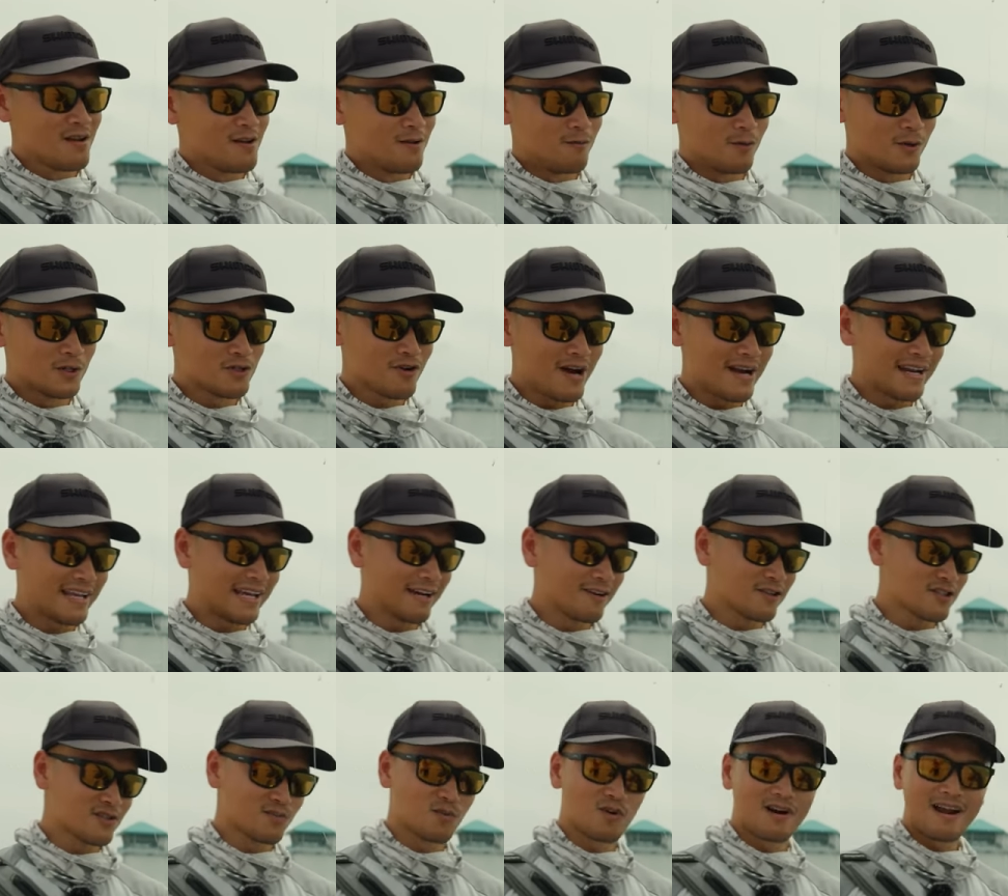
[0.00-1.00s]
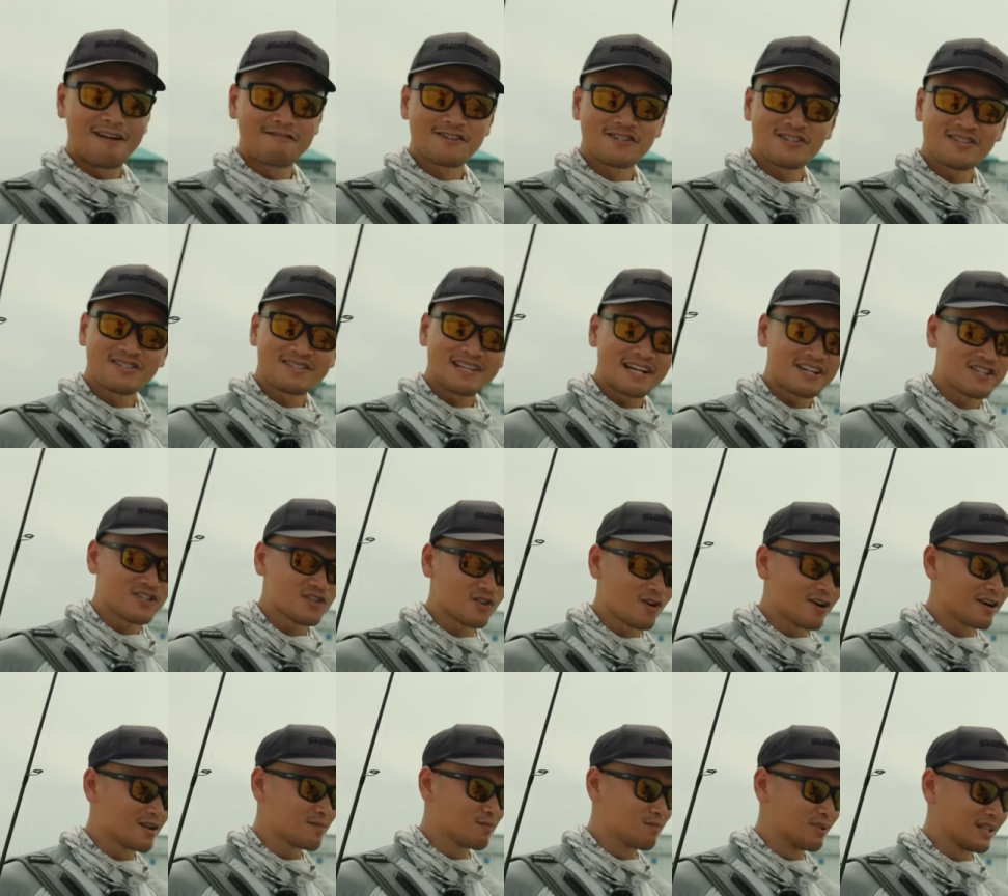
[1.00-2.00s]
gonna try to get on some more. Ever since I
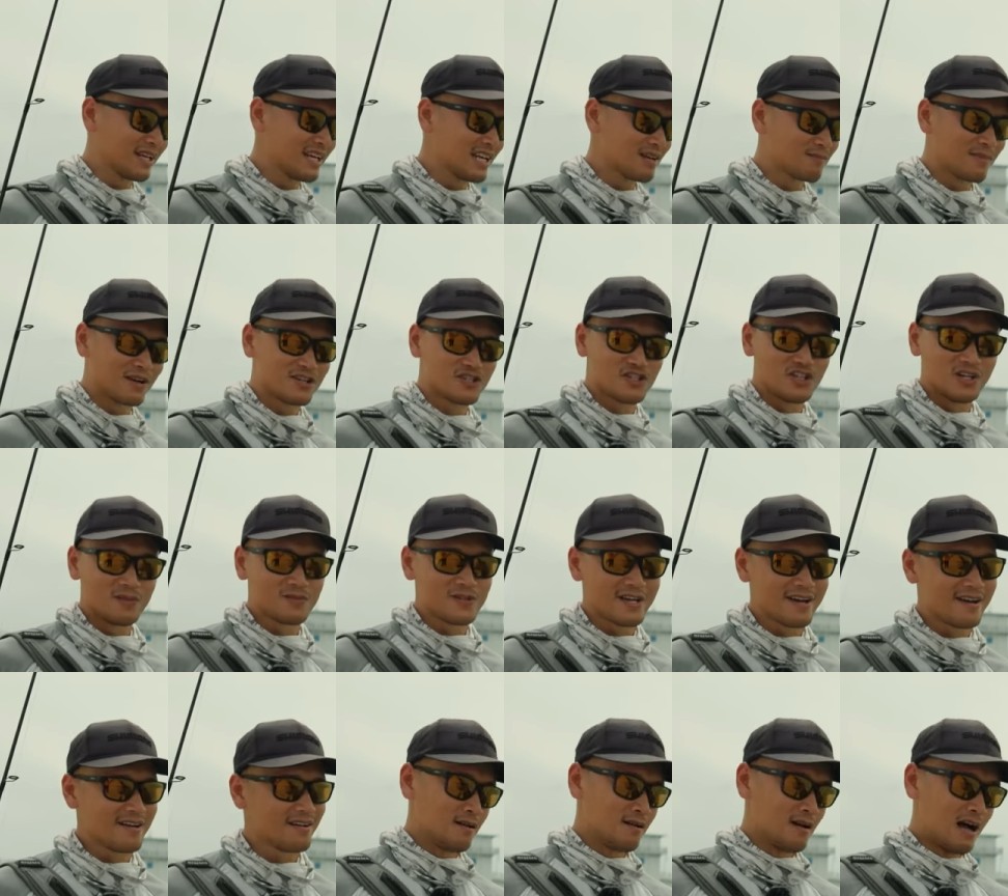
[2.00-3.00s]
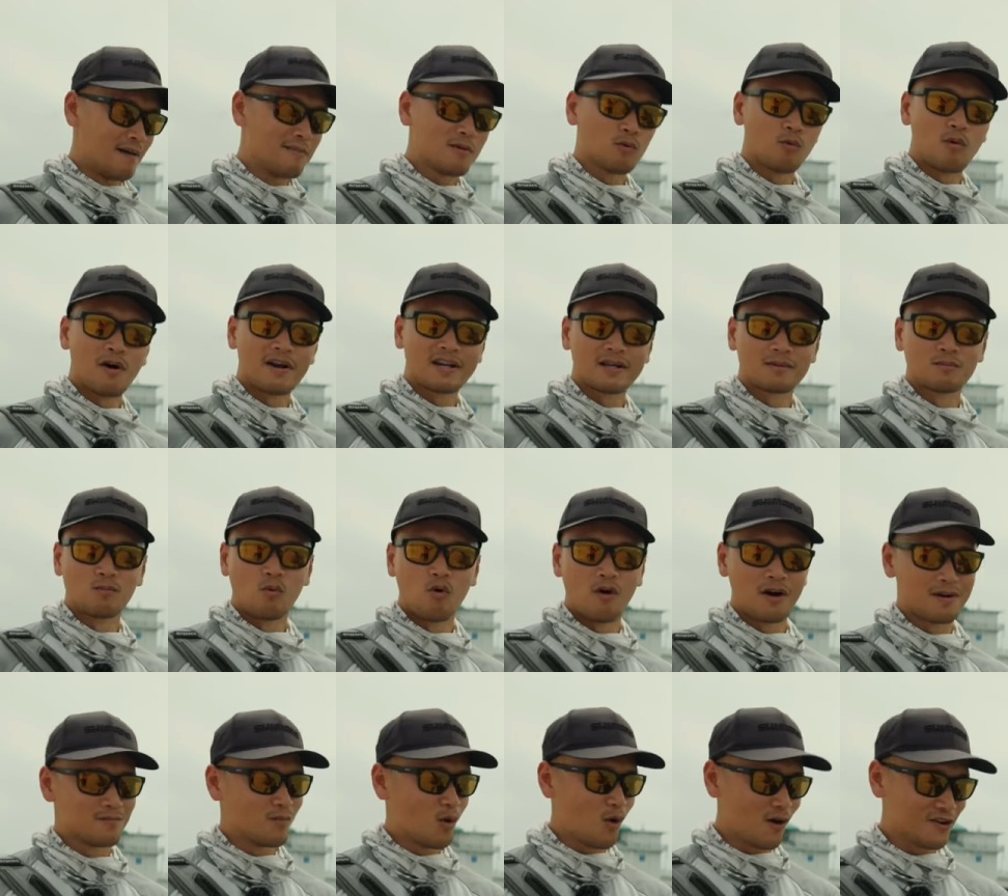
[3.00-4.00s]
started bleeding my sheep's head, I've been wanting more
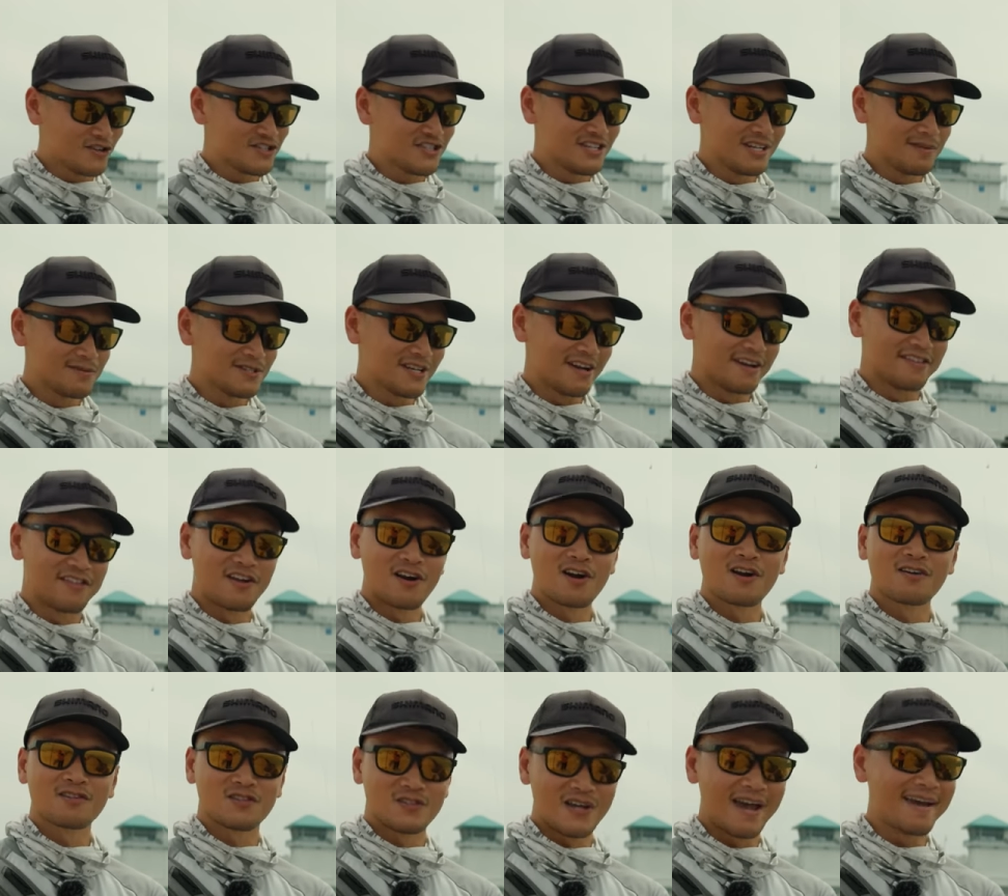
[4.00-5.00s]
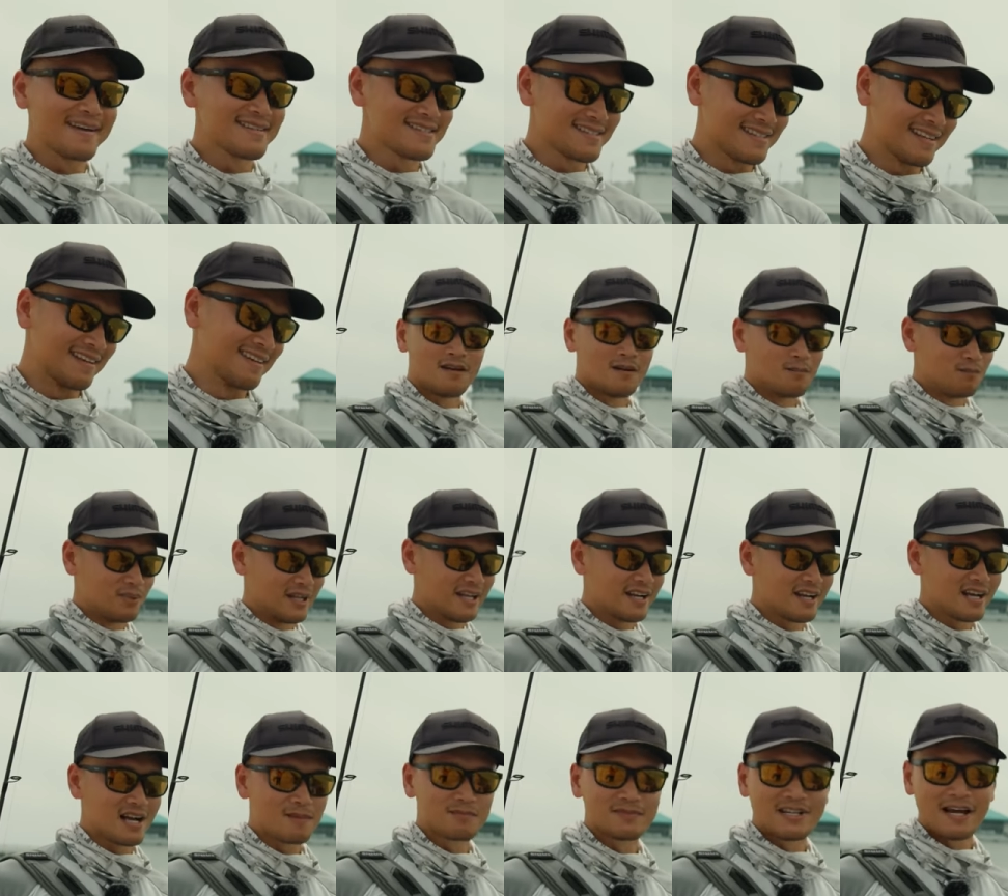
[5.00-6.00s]
and more sheep's head. They're tasty. Bleeding
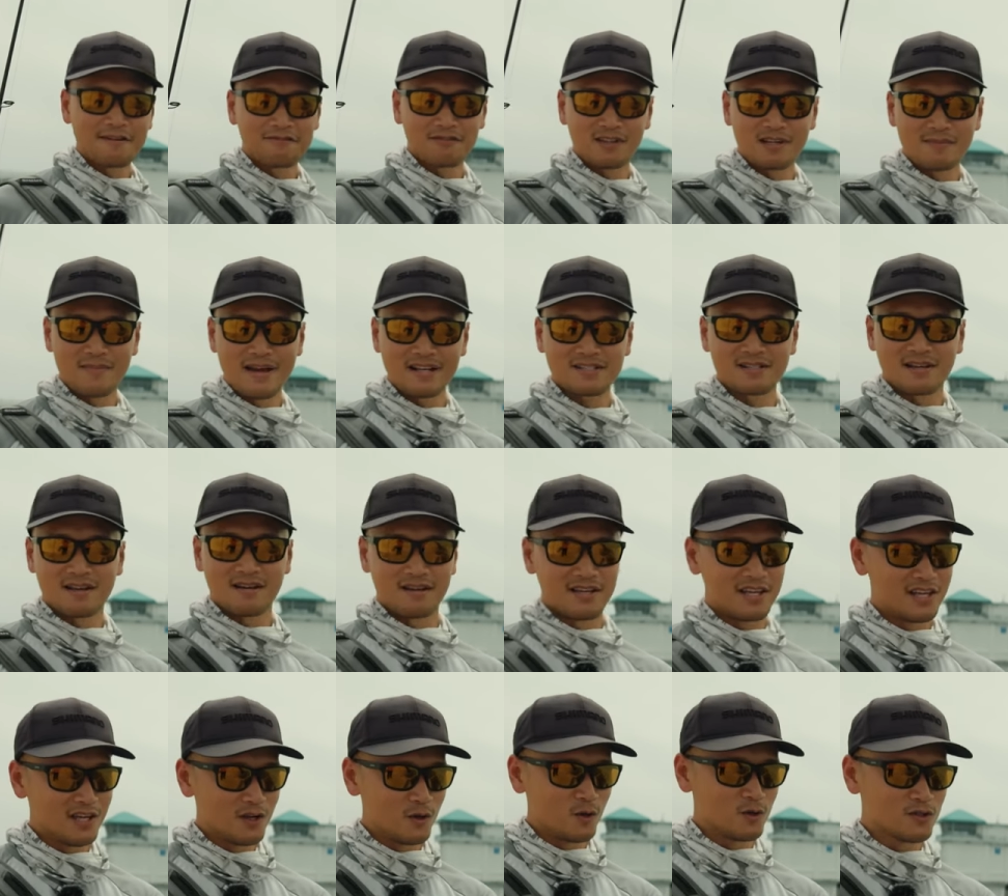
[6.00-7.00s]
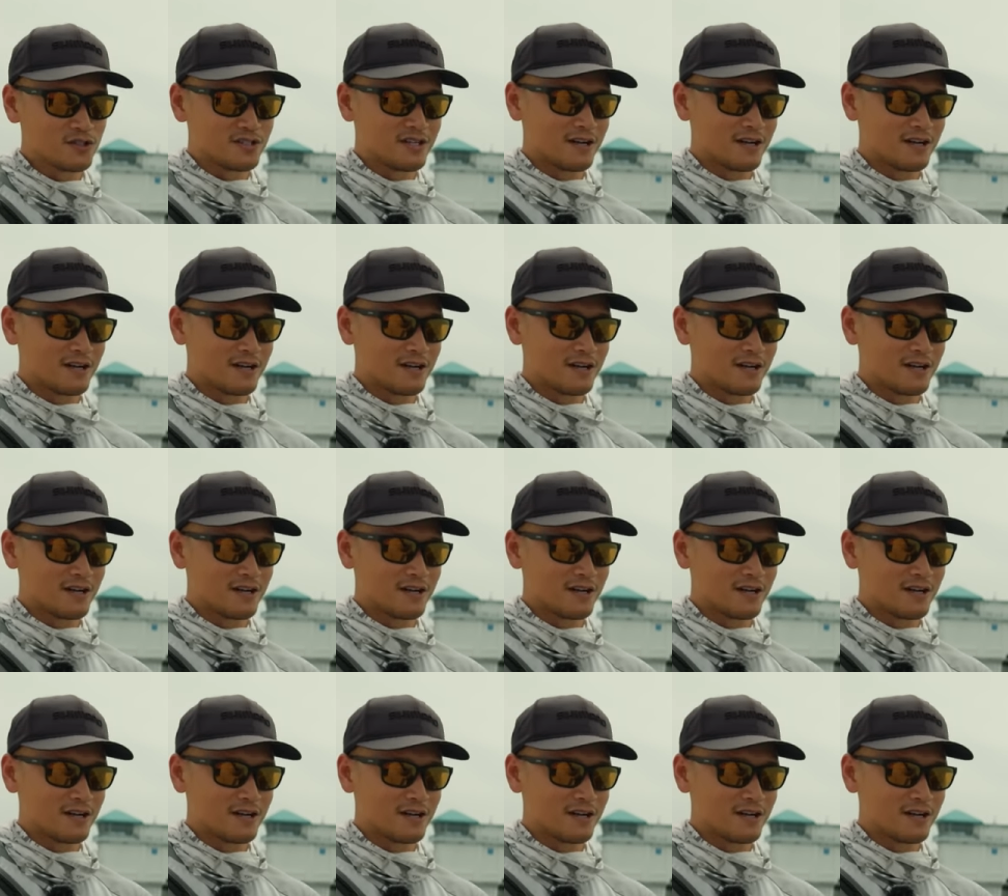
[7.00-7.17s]
them definitely makes a huge